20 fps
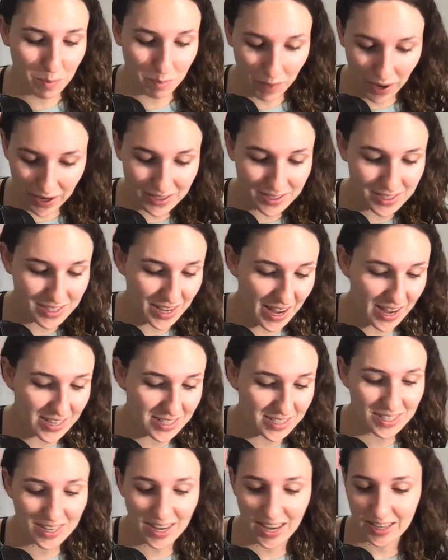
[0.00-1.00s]

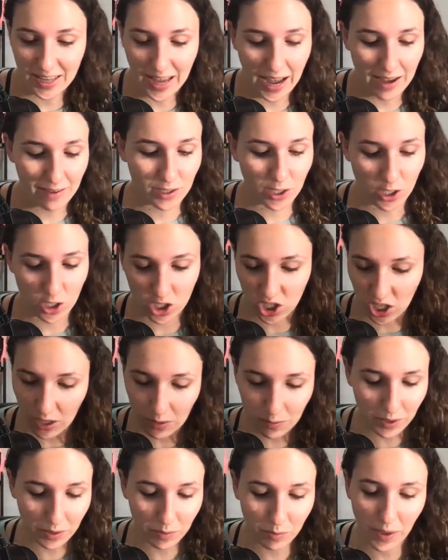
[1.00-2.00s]
mindset and having a
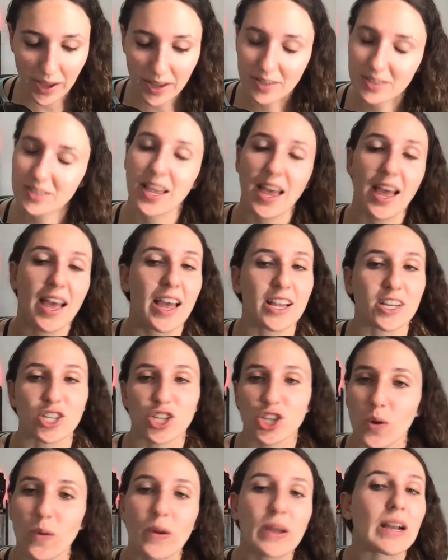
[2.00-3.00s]
champion mindset and
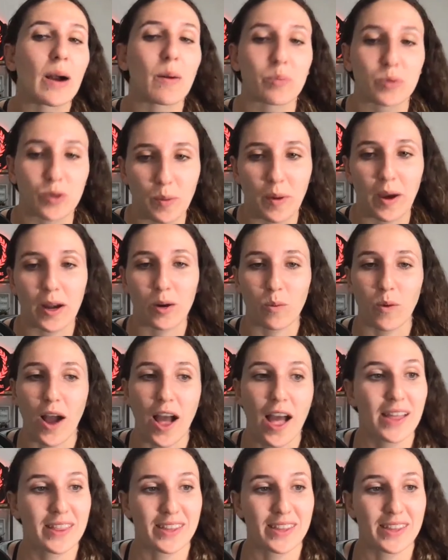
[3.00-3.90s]
showing up no matter what.